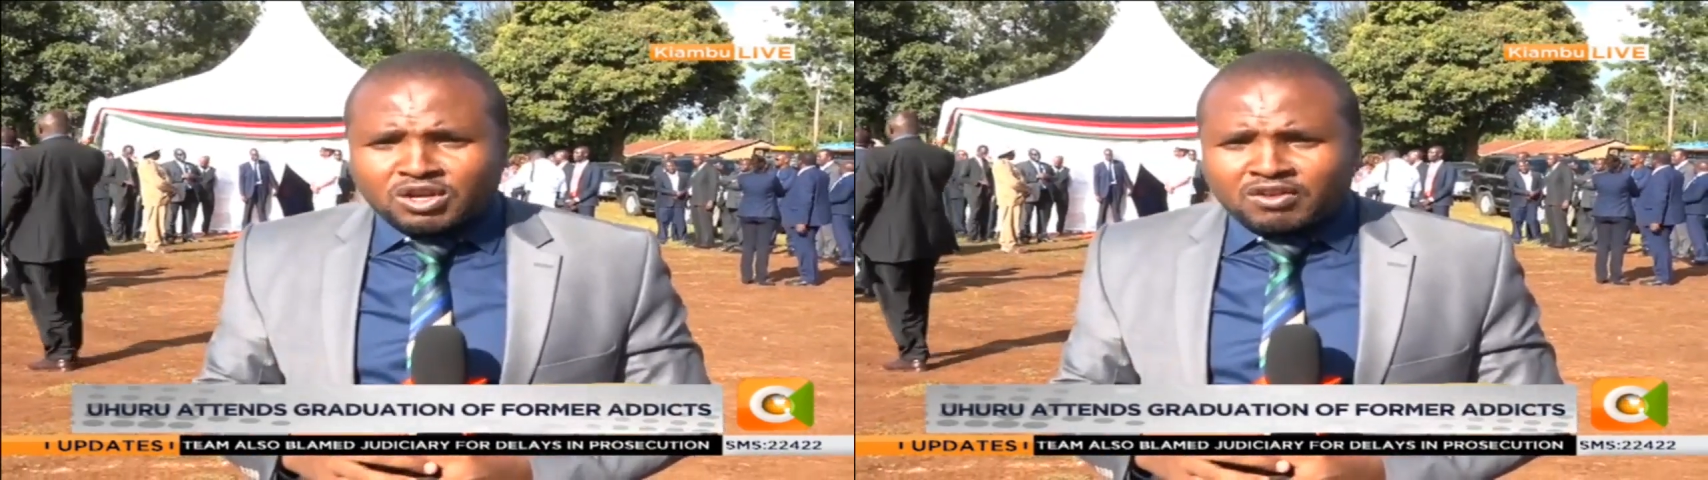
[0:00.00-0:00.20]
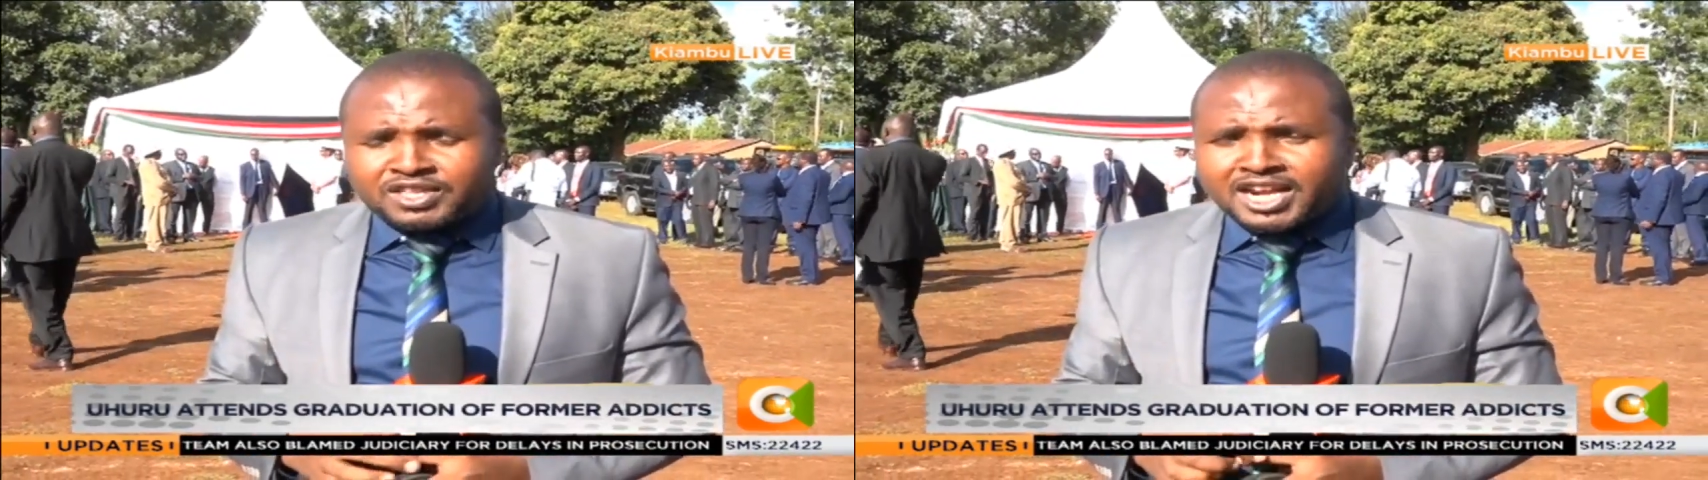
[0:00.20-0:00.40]

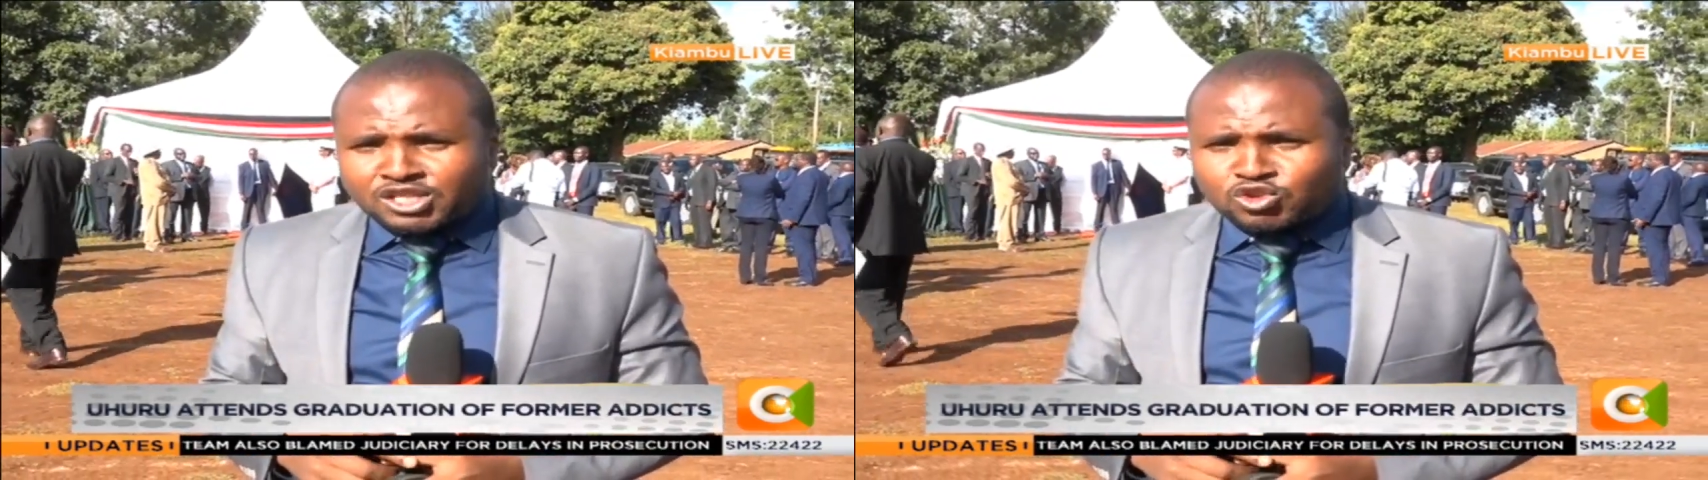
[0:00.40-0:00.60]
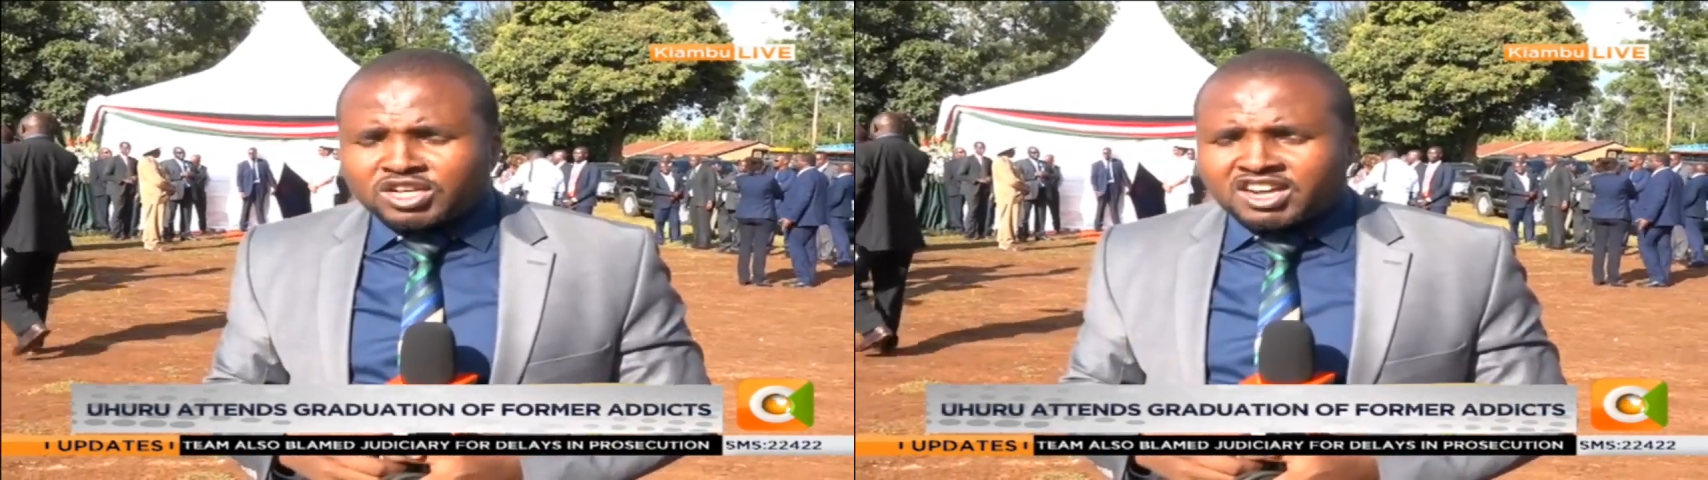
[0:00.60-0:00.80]
of the
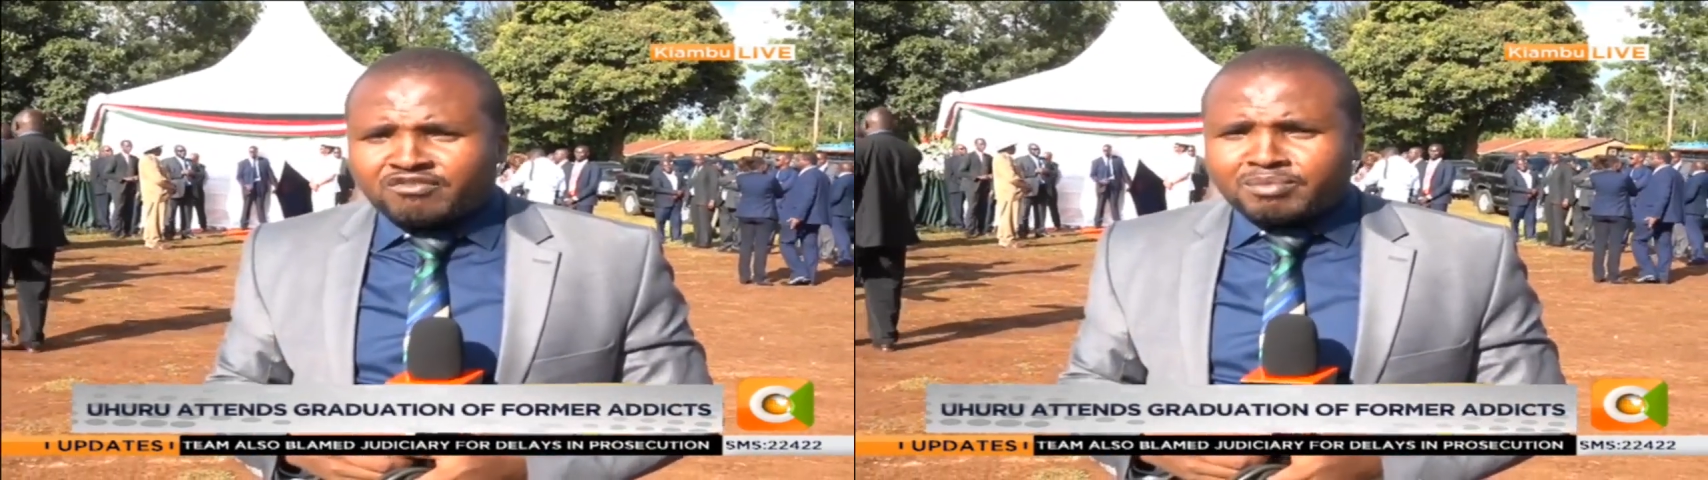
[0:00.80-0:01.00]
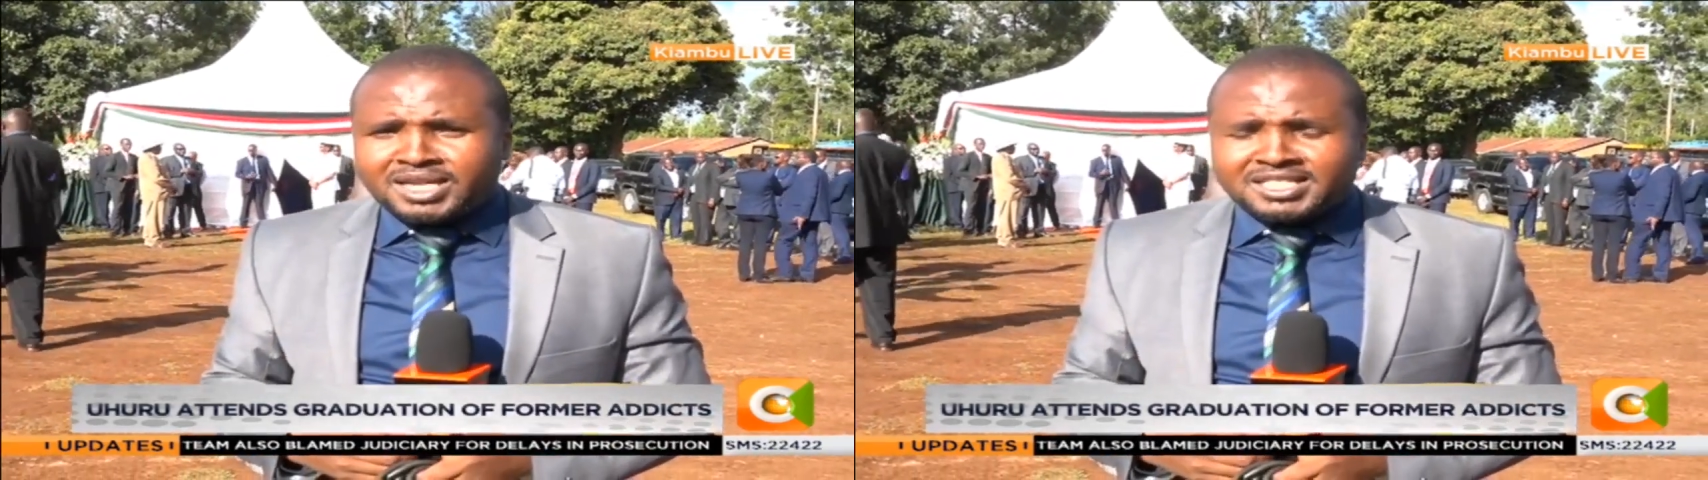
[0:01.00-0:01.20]
national
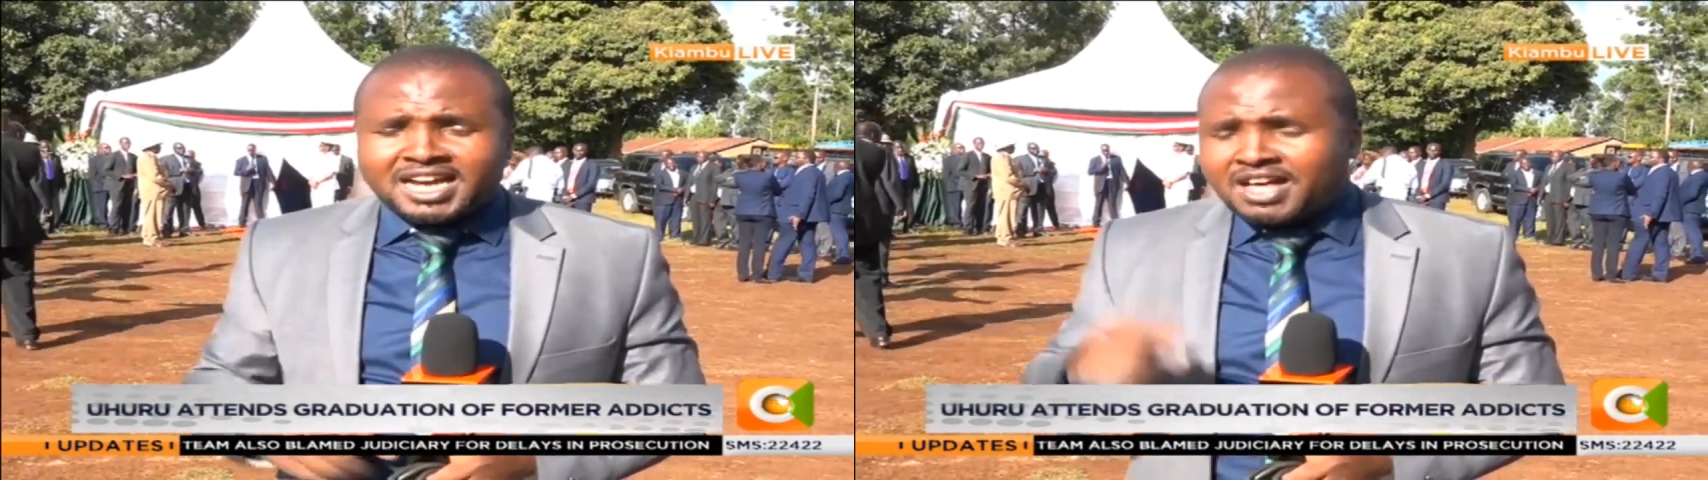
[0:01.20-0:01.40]
government